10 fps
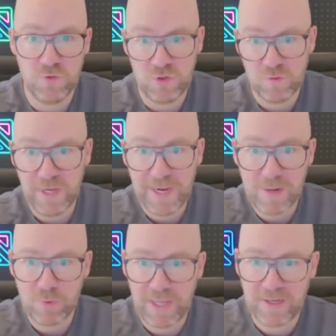Today I
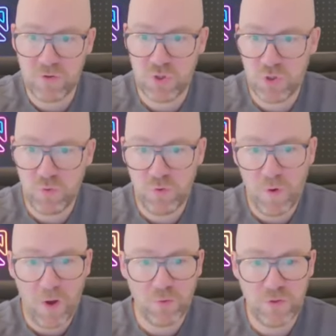would like to show you
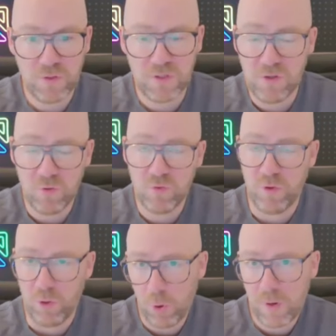how you can use
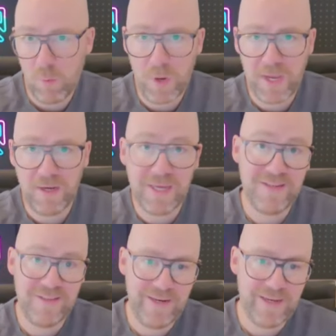LoRaWAN
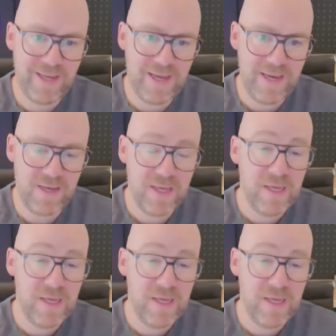and Datacake